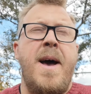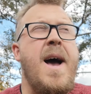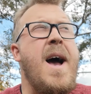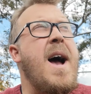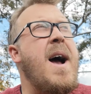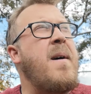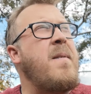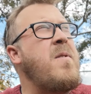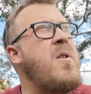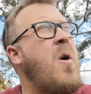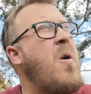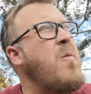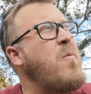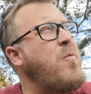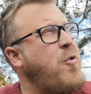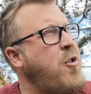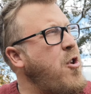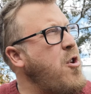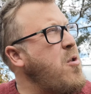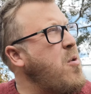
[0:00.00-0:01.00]
Not
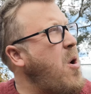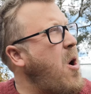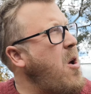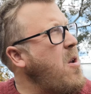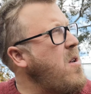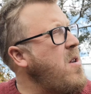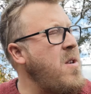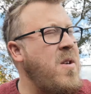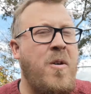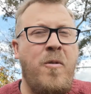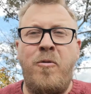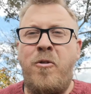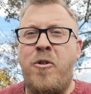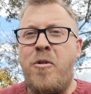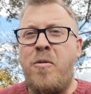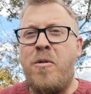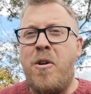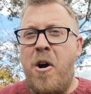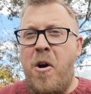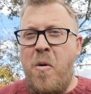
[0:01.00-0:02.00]
too hot, not
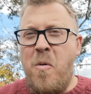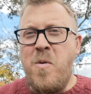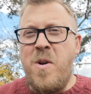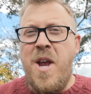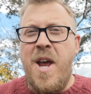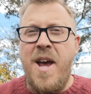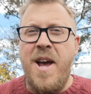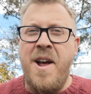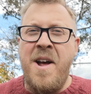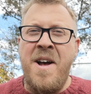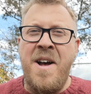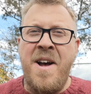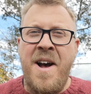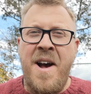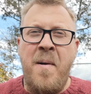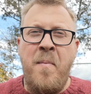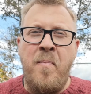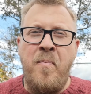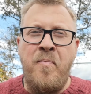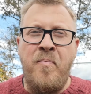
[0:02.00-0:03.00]
too cold.
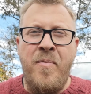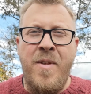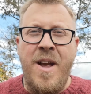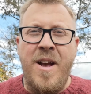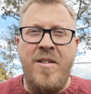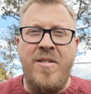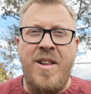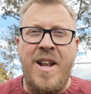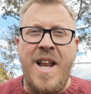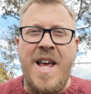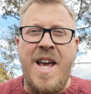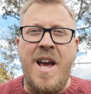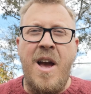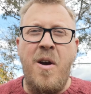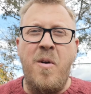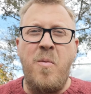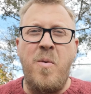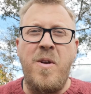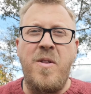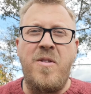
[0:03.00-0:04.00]
As
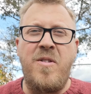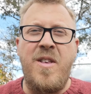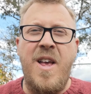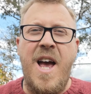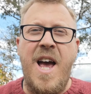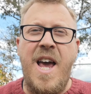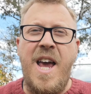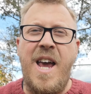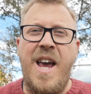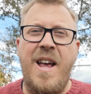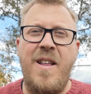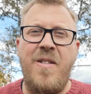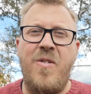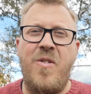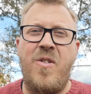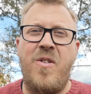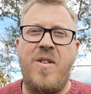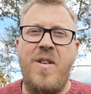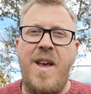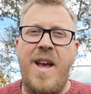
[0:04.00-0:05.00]
Leo would say,
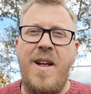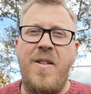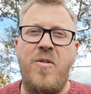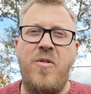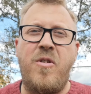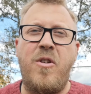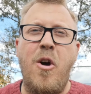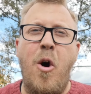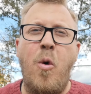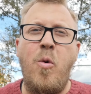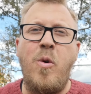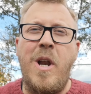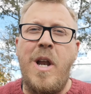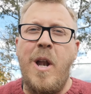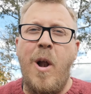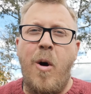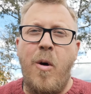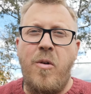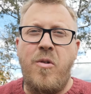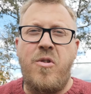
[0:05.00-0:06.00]
it's
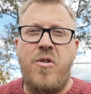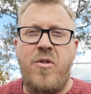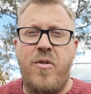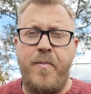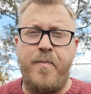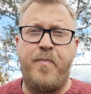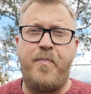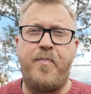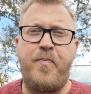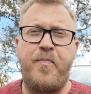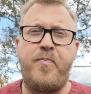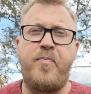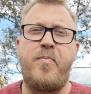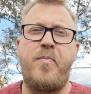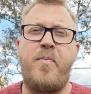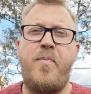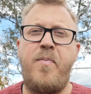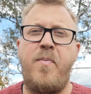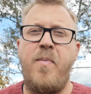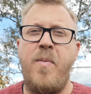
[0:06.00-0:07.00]
Goldilocks
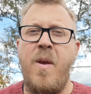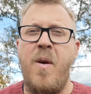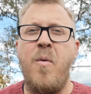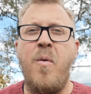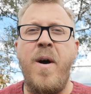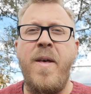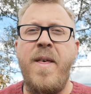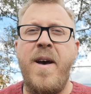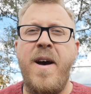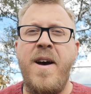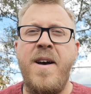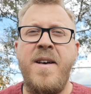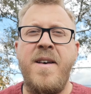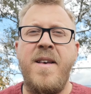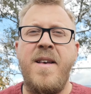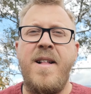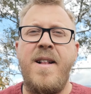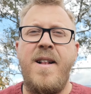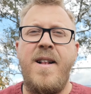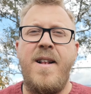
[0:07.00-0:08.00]
weather.
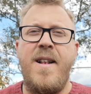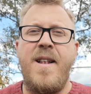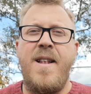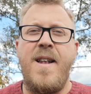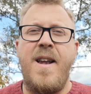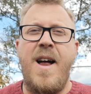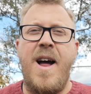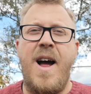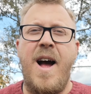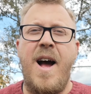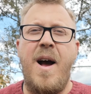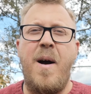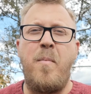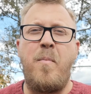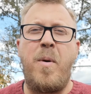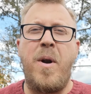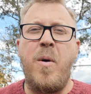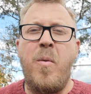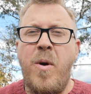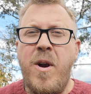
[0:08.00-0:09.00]

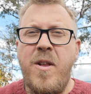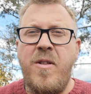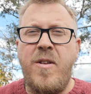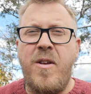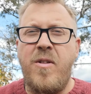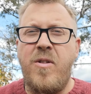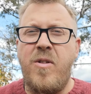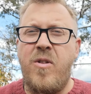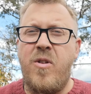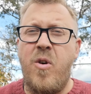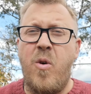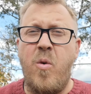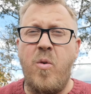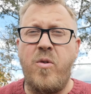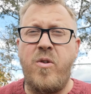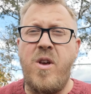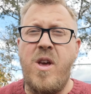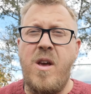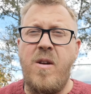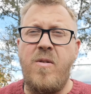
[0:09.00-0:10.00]
But I wanted to talk
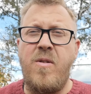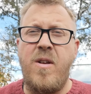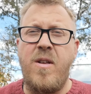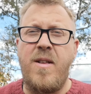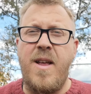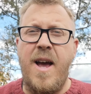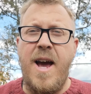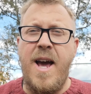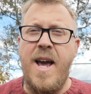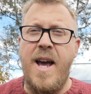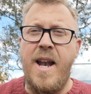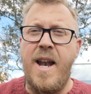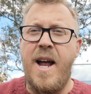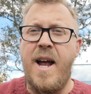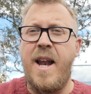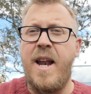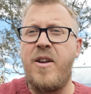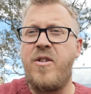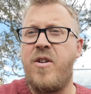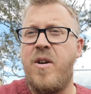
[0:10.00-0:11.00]
to you today, and
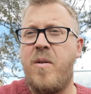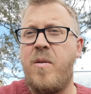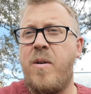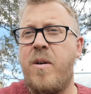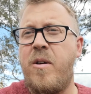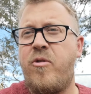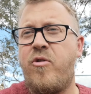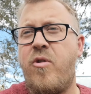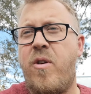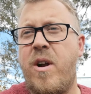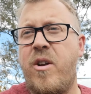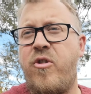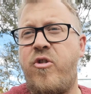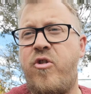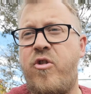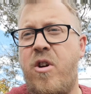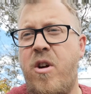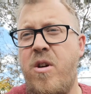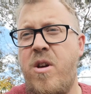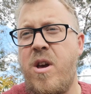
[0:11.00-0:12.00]
actually I want to try and
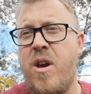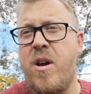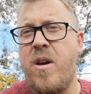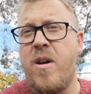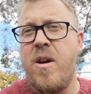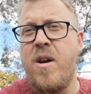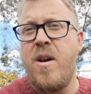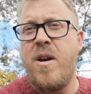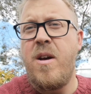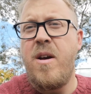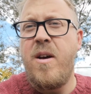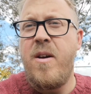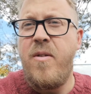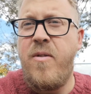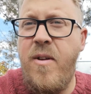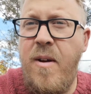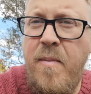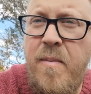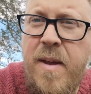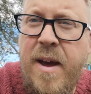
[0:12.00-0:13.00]
show you
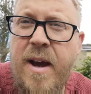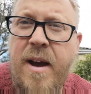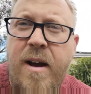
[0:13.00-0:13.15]
something.